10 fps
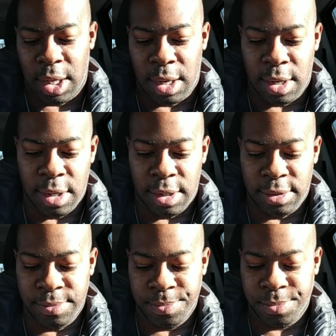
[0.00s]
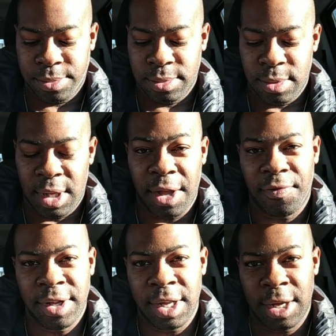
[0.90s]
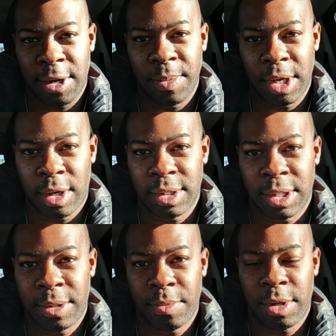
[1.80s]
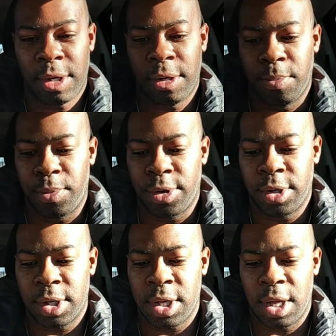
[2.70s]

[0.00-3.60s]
Um, Definitely an awesome book.